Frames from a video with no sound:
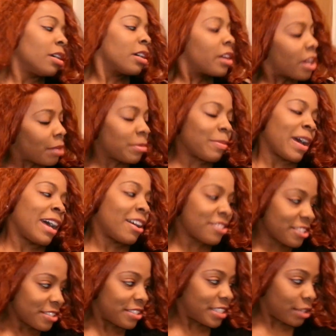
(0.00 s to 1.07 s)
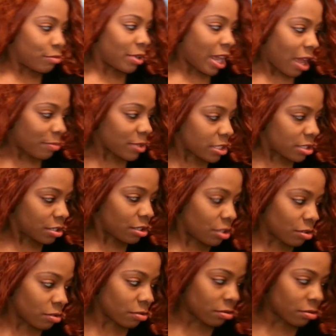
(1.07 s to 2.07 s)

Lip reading: Come to my house and see what happens to you.